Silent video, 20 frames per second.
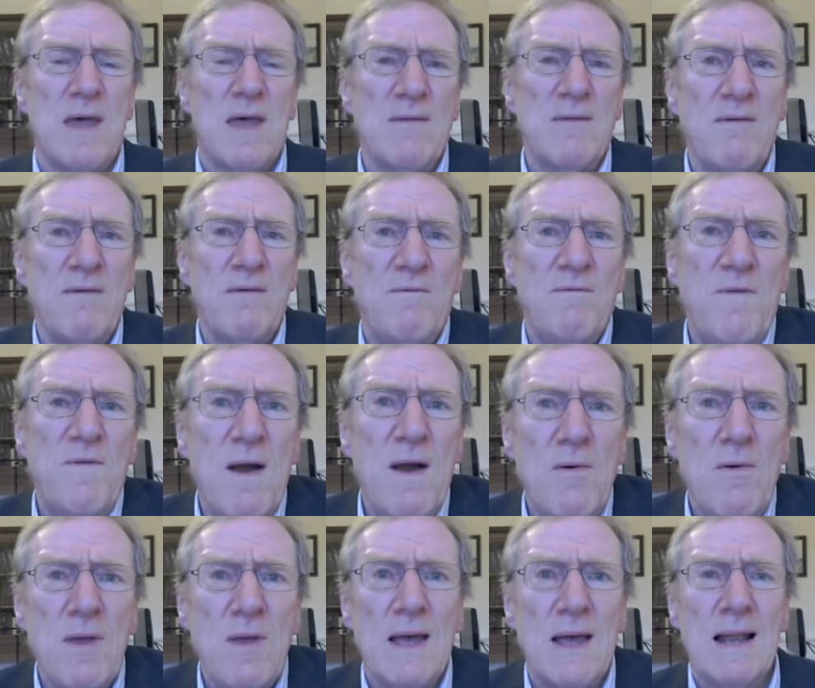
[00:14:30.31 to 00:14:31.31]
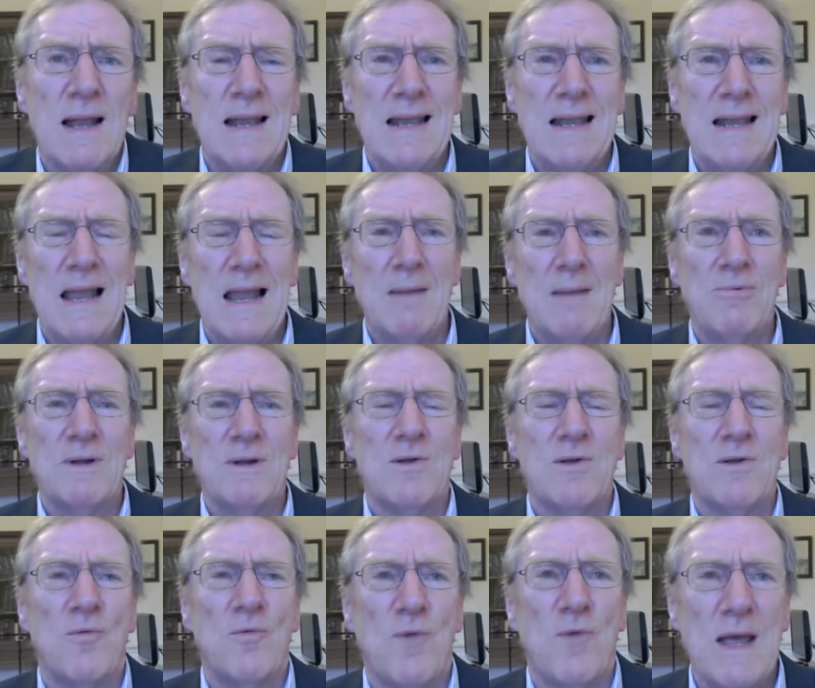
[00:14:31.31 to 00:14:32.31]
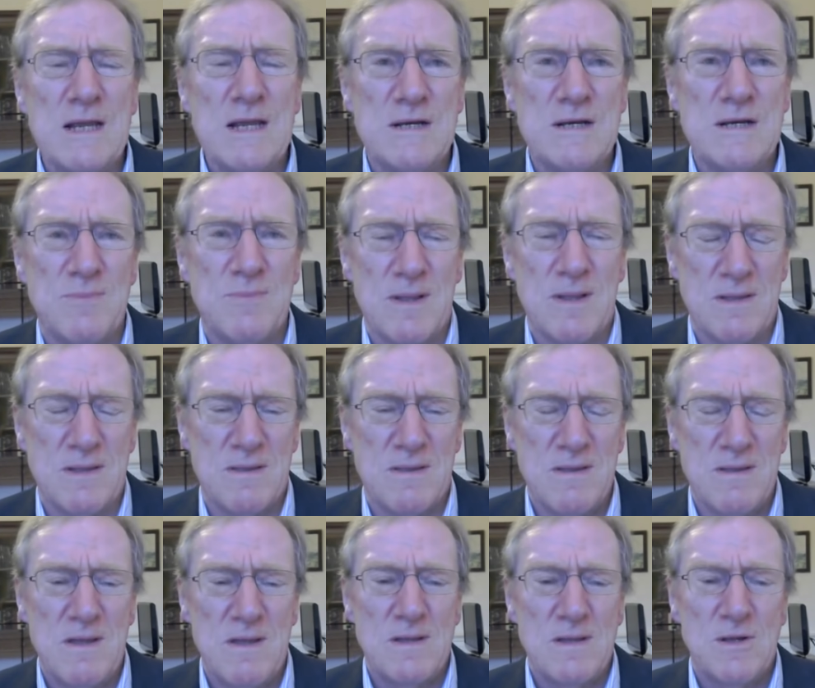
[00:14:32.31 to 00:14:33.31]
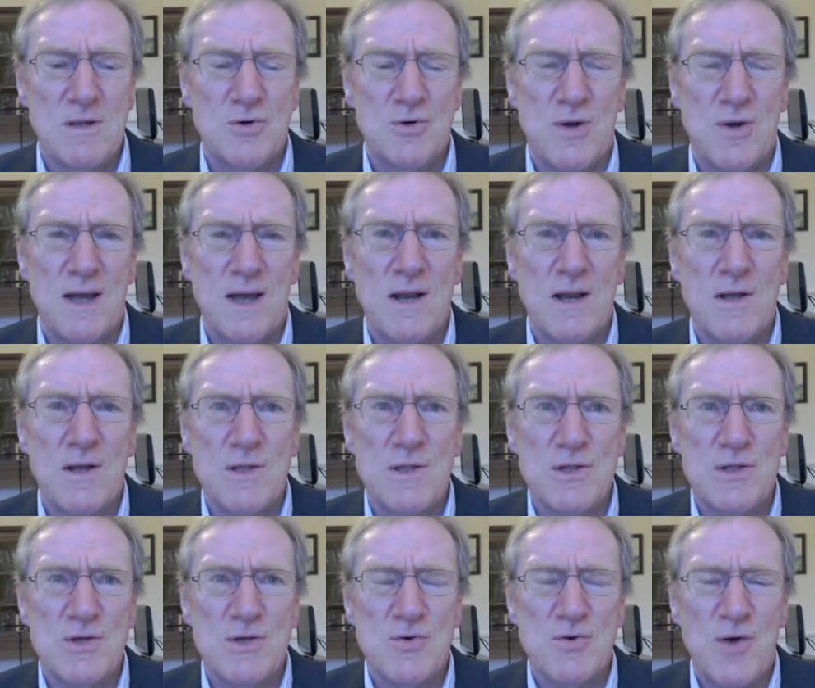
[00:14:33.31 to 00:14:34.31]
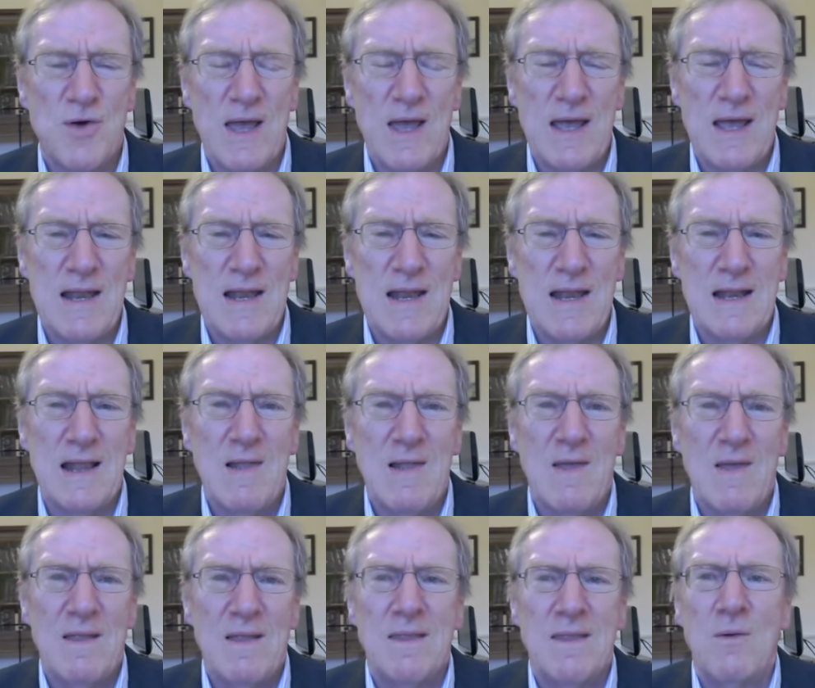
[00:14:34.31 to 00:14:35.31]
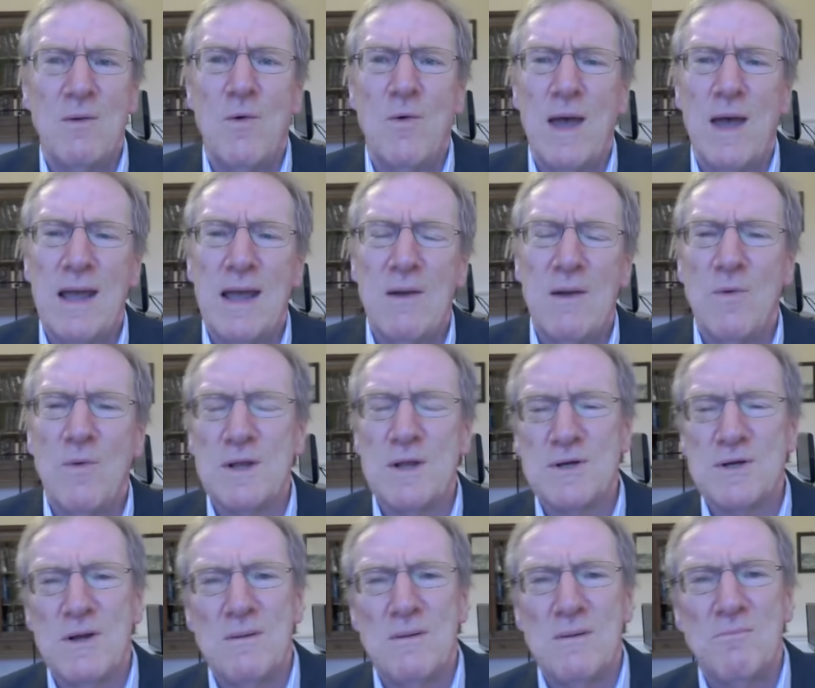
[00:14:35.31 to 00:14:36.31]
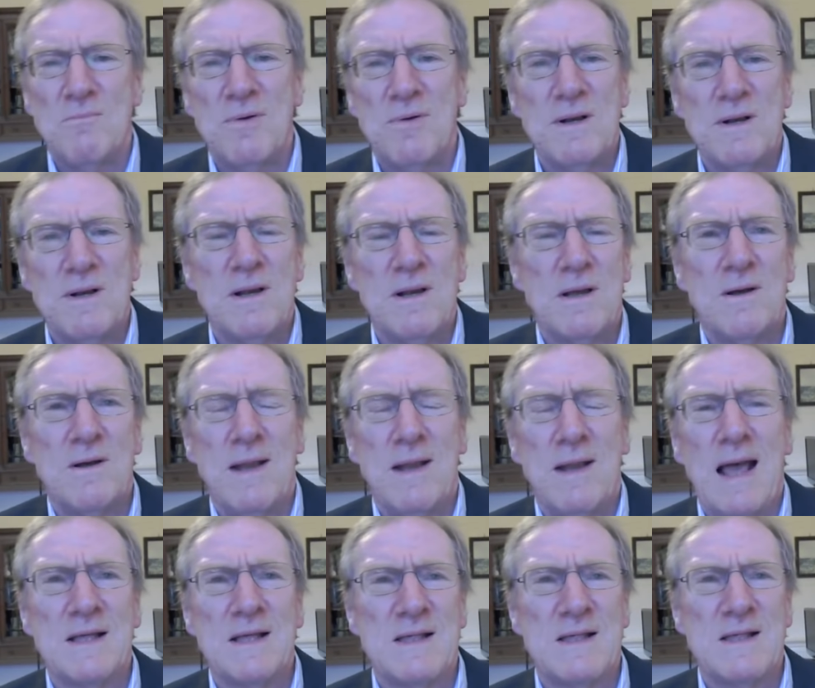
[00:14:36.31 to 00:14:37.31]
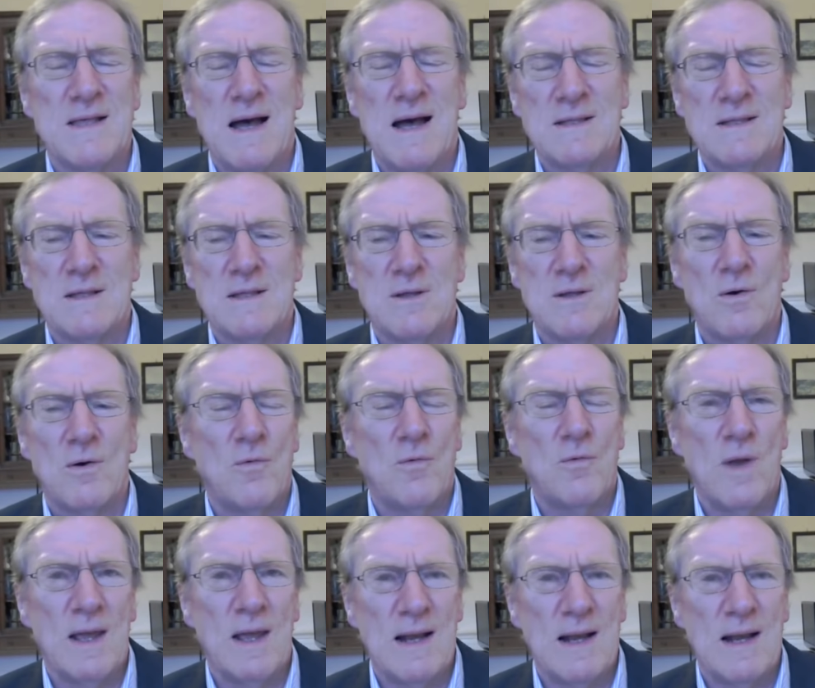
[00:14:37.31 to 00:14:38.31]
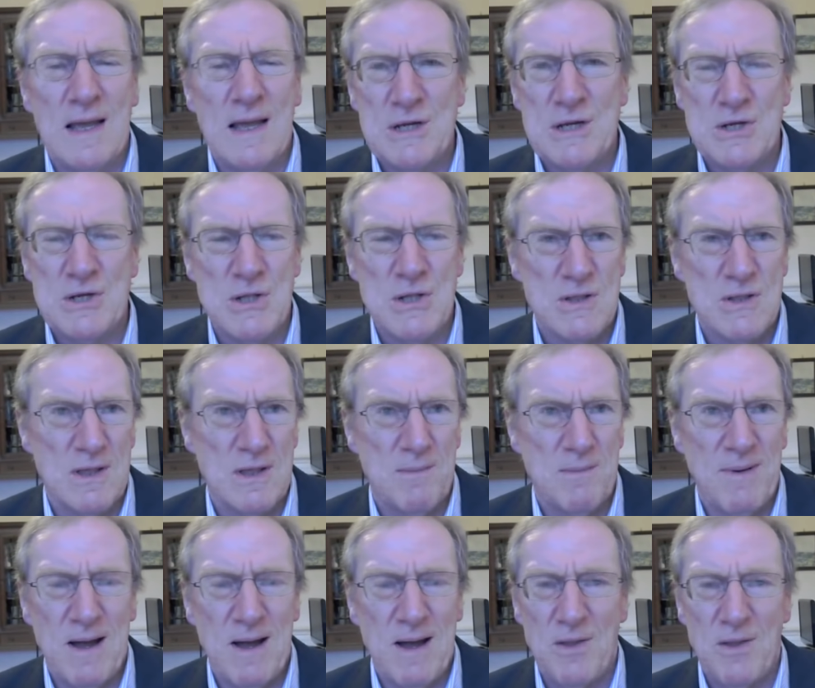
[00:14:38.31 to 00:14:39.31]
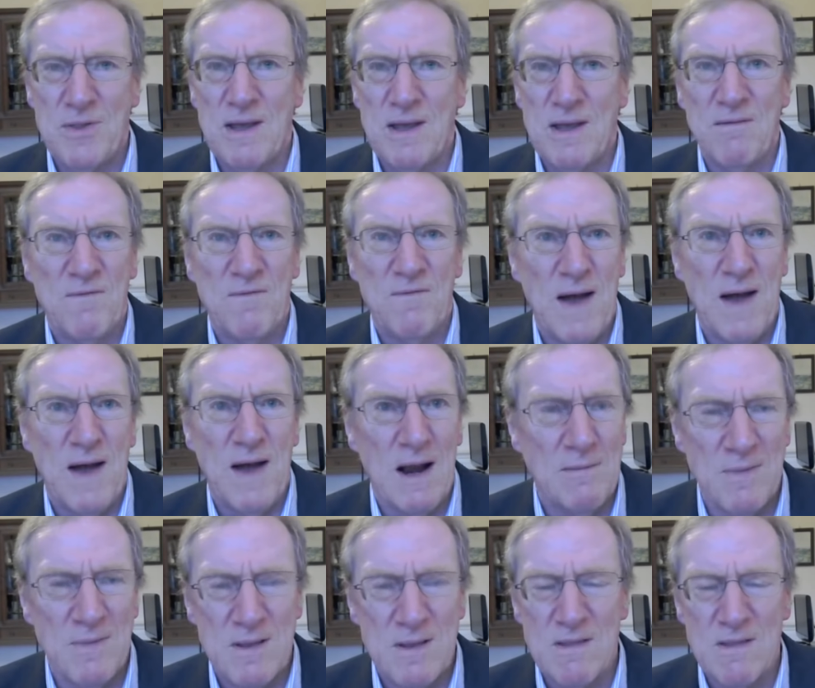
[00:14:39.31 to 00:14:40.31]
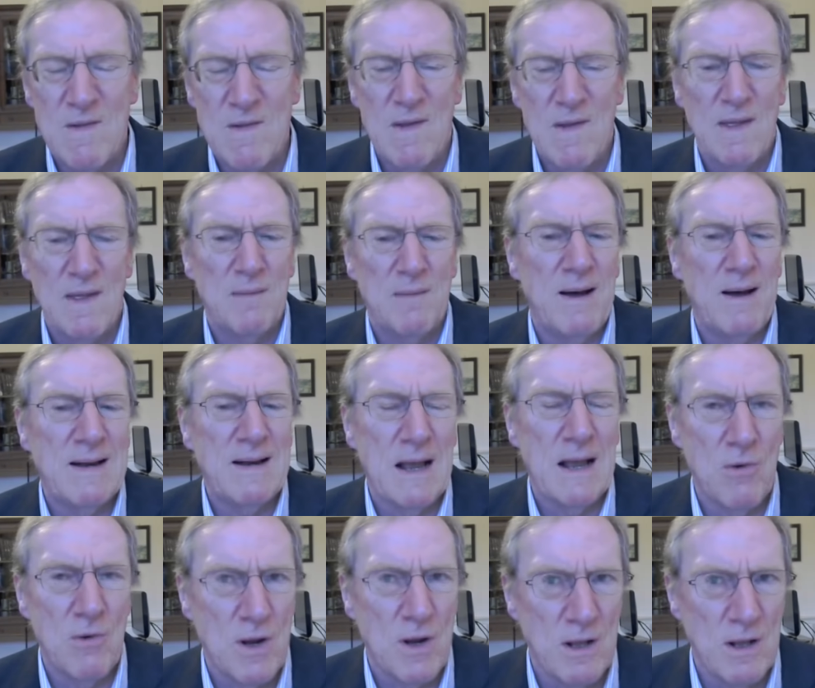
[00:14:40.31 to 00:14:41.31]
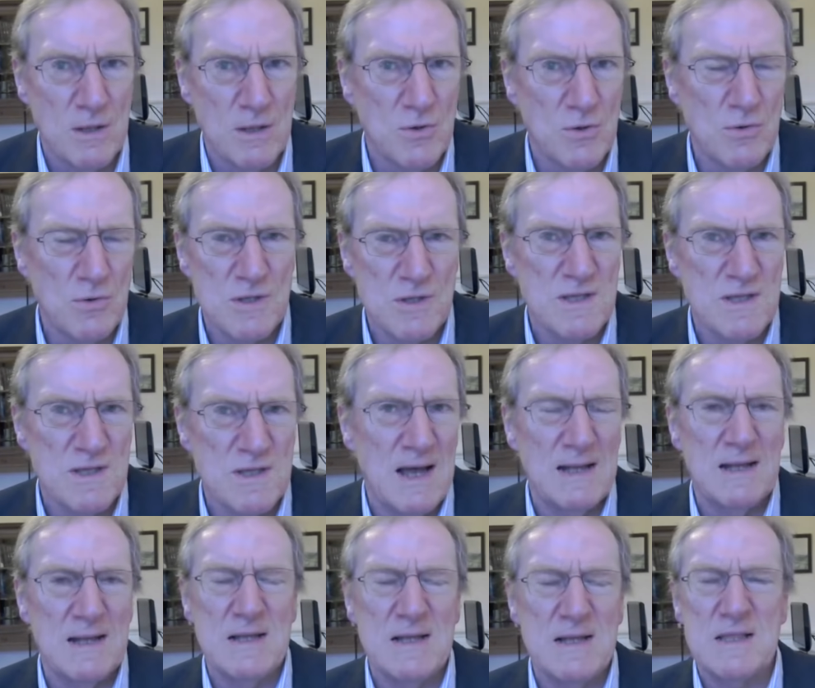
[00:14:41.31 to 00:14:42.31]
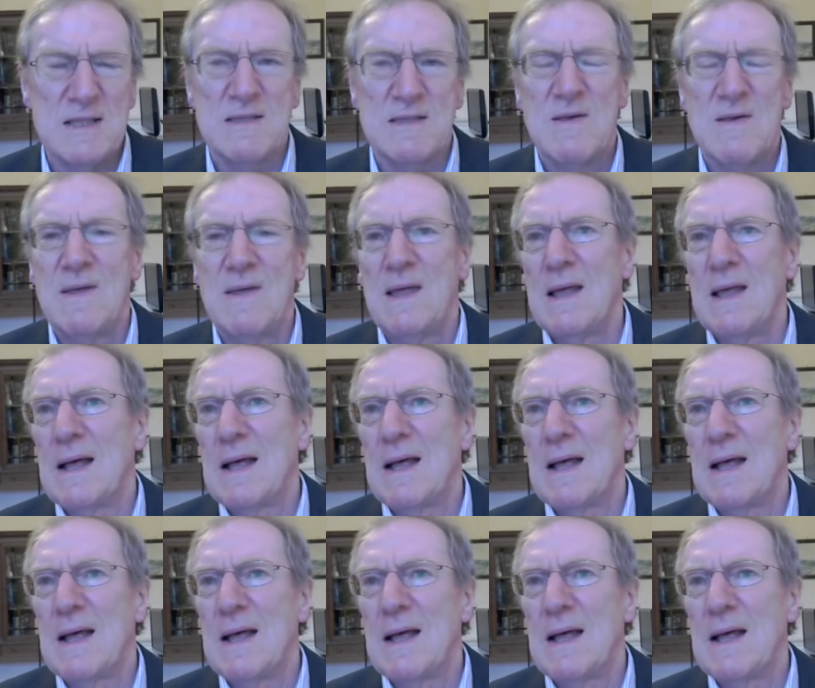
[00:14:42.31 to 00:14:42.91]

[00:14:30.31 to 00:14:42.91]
So they have a very elaborate arrangement to try and constrain the way in which Britain could exercise its own regulations about the environment, about agricultural standards,